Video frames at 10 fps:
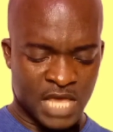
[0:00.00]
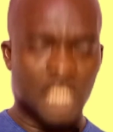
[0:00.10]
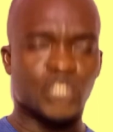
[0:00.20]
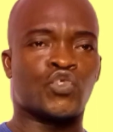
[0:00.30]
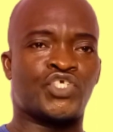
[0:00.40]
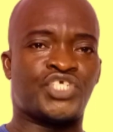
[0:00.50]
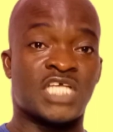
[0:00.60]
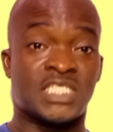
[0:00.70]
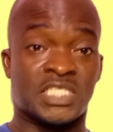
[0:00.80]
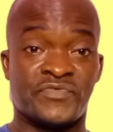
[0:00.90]
and social
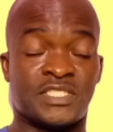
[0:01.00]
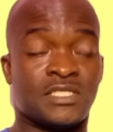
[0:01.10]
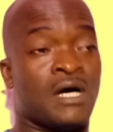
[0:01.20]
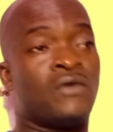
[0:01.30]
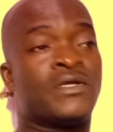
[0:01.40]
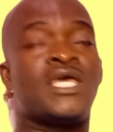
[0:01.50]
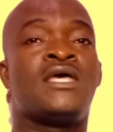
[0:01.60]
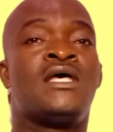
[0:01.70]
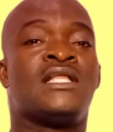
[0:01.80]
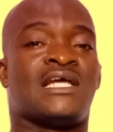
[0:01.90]
security. Oh, okay,